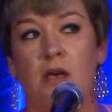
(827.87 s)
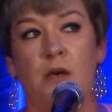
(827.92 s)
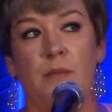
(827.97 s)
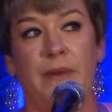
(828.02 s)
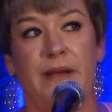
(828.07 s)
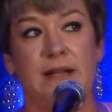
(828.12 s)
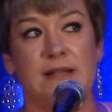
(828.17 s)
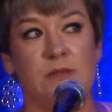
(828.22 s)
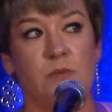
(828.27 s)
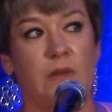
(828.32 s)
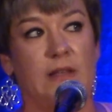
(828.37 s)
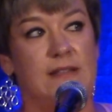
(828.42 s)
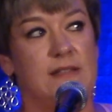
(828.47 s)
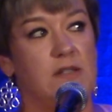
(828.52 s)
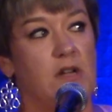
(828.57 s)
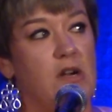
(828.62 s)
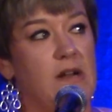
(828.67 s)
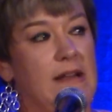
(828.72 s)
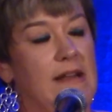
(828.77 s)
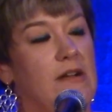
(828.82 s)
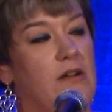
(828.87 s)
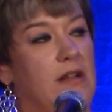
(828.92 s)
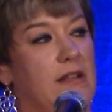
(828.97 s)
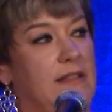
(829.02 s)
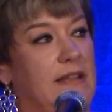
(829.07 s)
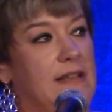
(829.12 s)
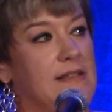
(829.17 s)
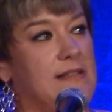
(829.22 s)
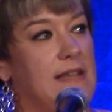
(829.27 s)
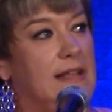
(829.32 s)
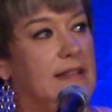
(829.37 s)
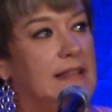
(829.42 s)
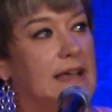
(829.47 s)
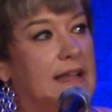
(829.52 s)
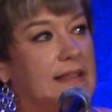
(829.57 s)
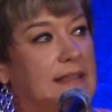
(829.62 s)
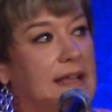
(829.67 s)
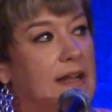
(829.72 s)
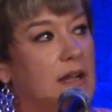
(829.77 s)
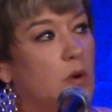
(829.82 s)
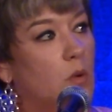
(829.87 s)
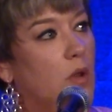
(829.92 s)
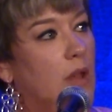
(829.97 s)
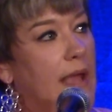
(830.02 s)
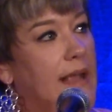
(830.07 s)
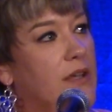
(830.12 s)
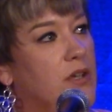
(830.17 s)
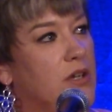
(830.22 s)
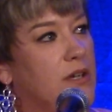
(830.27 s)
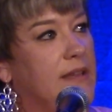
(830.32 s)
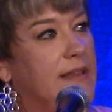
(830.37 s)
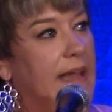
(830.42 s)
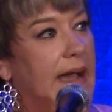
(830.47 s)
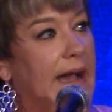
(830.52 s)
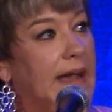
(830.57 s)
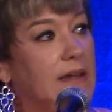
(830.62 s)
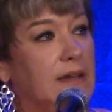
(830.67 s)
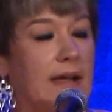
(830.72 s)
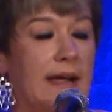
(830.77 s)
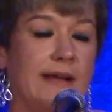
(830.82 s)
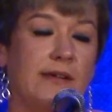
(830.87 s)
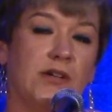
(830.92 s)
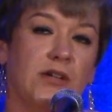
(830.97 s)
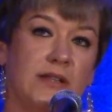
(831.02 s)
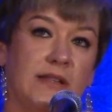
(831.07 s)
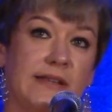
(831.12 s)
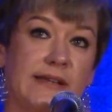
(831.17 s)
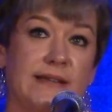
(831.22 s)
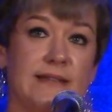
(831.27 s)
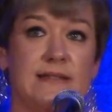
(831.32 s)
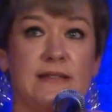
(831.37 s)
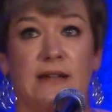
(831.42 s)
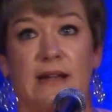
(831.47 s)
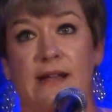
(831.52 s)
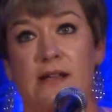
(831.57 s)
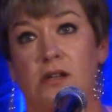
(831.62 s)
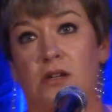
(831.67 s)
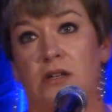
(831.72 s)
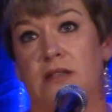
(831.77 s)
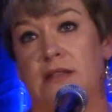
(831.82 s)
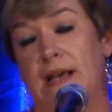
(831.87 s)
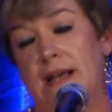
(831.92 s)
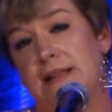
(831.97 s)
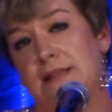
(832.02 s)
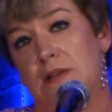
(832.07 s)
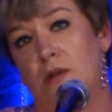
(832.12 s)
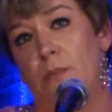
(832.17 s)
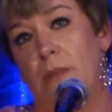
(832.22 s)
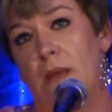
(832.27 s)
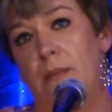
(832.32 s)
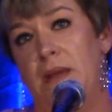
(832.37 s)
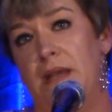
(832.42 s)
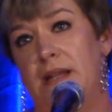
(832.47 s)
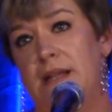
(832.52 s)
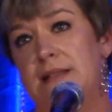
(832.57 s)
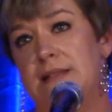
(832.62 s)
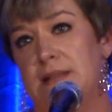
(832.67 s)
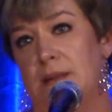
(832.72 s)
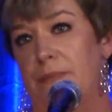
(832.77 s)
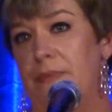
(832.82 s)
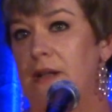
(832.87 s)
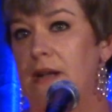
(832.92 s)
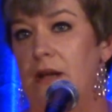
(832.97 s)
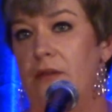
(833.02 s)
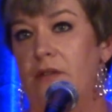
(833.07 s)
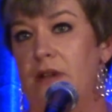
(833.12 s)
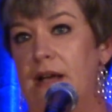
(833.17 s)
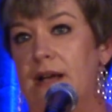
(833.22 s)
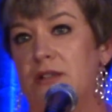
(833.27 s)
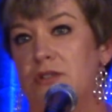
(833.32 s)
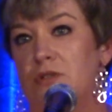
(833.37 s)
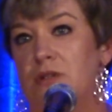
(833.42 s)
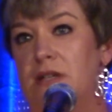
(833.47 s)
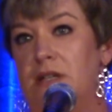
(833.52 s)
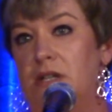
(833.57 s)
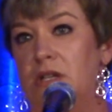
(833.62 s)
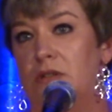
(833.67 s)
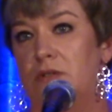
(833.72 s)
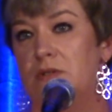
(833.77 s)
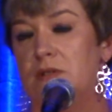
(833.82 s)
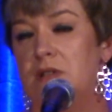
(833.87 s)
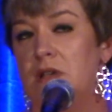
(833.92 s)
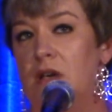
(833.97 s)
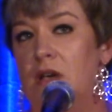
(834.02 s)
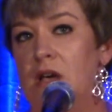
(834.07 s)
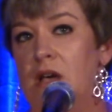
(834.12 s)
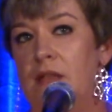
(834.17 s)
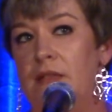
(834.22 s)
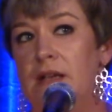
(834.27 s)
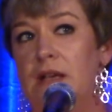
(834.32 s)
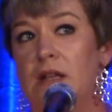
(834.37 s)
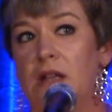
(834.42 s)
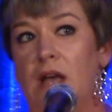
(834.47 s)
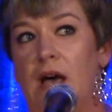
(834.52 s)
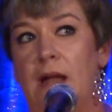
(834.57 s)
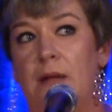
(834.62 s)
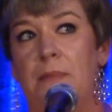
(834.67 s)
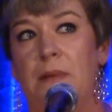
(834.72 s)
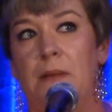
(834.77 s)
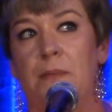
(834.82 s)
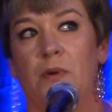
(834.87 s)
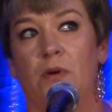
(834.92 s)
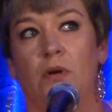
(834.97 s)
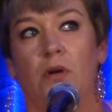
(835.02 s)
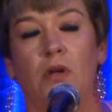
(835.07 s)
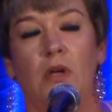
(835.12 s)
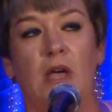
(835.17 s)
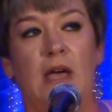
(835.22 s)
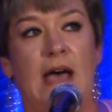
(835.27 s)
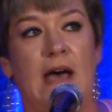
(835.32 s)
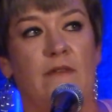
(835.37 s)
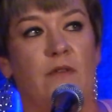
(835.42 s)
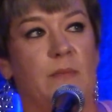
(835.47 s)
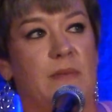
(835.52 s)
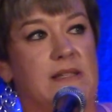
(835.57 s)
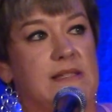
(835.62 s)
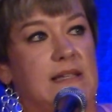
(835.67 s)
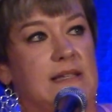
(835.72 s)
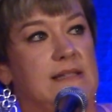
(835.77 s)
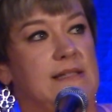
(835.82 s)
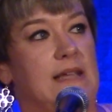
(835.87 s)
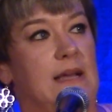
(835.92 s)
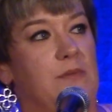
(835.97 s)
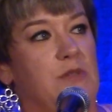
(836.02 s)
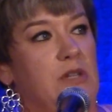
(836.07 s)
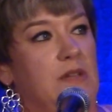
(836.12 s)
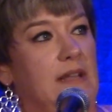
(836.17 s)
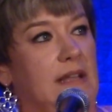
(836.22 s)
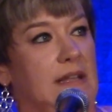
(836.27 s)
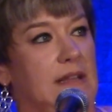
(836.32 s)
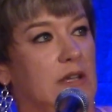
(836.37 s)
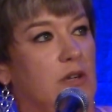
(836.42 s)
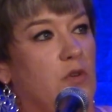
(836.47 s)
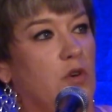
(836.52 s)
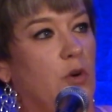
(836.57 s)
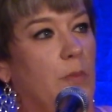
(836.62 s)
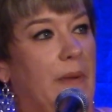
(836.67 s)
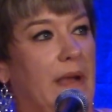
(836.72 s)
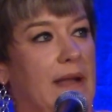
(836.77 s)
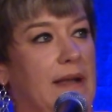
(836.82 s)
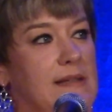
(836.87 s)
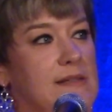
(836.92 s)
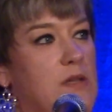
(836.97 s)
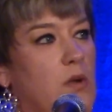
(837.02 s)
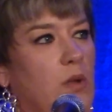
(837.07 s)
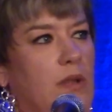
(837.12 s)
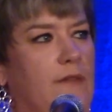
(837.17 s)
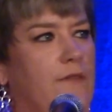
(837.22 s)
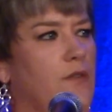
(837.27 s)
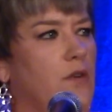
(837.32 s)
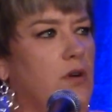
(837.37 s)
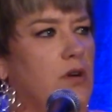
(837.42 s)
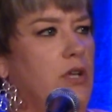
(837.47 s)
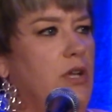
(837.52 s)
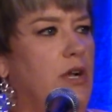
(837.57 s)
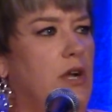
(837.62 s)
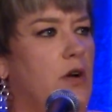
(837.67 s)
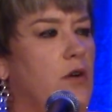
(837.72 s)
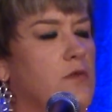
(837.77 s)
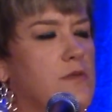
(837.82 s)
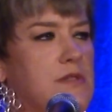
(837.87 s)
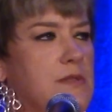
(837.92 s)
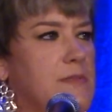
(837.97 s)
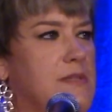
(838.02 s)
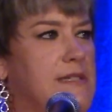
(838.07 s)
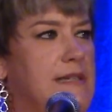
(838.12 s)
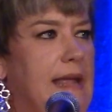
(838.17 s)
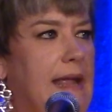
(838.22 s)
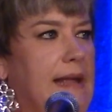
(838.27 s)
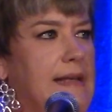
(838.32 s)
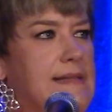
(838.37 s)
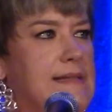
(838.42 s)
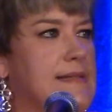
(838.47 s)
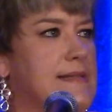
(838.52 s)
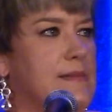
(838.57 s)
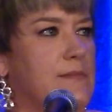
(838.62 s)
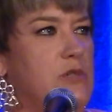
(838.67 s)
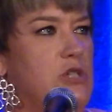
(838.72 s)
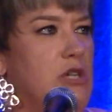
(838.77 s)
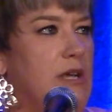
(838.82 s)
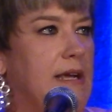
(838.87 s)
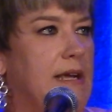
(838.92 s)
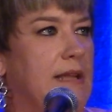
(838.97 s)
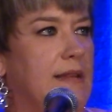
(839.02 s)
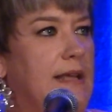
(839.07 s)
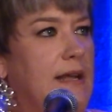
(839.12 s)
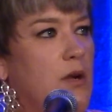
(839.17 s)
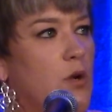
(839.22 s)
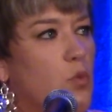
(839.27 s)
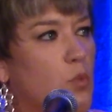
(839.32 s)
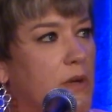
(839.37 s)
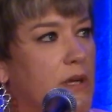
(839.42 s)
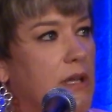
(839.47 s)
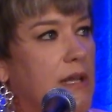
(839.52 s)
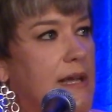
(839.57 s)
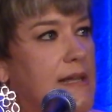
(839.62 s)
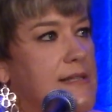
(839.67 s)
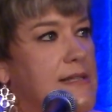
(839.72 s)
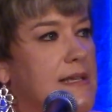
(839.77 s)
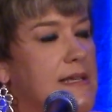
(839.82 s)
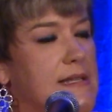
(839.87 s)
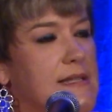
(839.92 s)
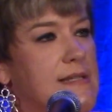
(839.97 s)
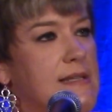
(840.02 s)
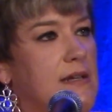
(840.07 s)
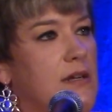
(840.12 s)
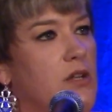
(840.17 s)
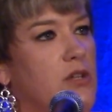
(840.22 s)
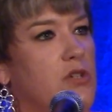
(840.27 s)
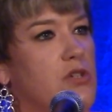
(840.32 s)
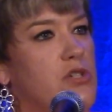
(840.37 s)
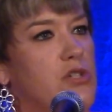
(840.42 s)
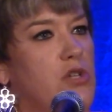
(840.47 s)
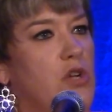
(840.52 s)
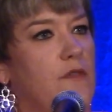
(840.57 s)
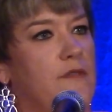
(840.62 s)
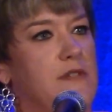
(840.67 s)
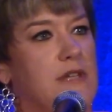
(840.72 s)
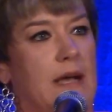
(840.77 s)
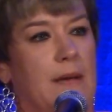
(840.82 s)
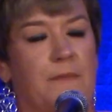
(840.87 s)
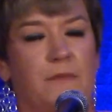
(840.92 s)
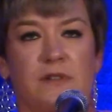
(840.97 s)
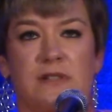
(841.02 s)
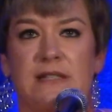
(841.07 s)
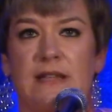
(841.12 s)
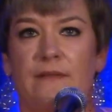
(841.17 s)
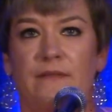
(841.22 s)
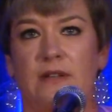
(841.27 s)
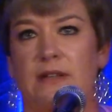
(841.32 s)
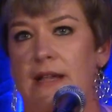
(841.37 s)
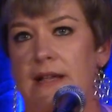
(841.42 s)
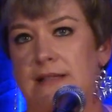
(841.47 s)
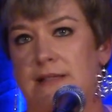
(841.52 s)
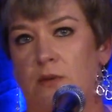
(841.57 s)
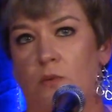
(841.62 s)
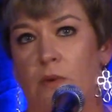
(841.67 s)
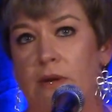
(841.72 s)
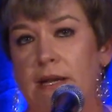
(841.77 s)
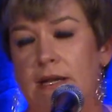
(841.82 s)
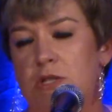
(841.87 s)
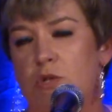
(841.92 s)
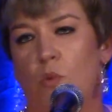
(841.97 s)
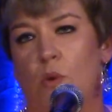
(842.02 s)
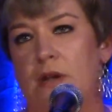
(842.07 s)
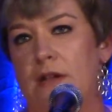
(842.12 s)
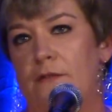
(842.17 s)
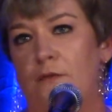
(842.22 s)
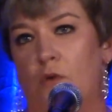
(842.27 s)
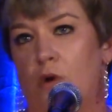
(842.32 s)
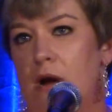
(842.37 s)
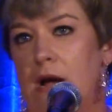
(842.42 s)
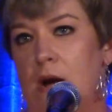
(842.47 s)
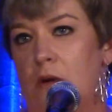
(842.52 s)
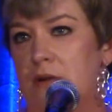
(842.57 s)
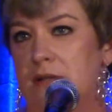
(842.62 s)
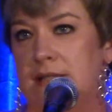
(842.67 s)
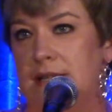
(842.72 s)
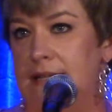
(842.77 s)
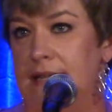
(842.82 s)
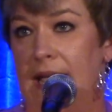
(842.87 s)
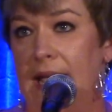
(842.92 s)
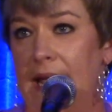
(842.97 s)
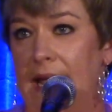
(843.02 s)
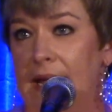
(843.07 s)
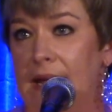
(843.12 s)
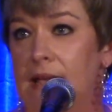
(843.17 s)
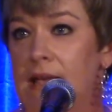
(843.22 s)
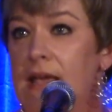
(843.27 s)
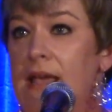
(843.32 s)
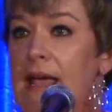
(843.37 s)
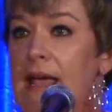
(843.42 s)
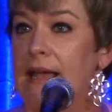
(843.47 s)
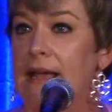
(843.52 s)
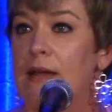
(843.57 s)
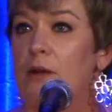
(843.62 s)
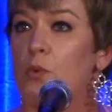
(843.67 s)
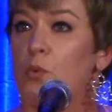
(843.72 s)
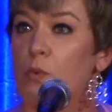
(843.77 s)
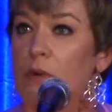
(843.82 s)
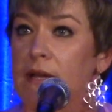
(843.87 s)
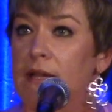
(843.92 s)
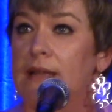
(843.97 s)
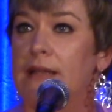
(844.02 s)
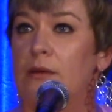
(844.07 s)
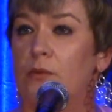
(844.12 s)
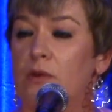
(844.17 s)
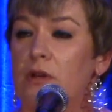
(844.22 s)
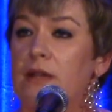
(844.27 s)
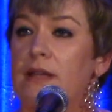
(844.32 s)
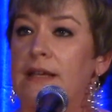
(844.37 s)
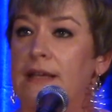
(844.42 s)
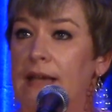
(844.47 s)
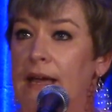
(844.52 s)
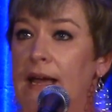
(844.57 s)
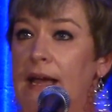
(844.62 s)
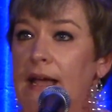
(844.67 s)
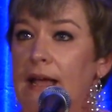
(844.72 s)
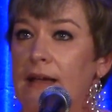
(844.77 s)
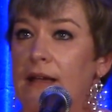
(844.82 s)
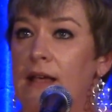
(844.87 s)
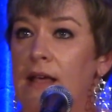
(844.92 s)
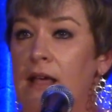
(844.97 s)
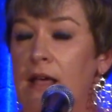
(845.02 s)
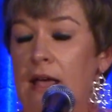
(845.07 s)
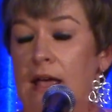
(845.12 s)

Because when they start hearing things like that, they know, well, I cooked that, and I cooked this, and I cooked that, so maybe it is something I would actually use. I think a lot of people have a misconception thinking the grill pan is only for, some steaks and some chicken. They don't realize it can sit on your stovetop for 7 days a week, 24 hours a day, it really, really can.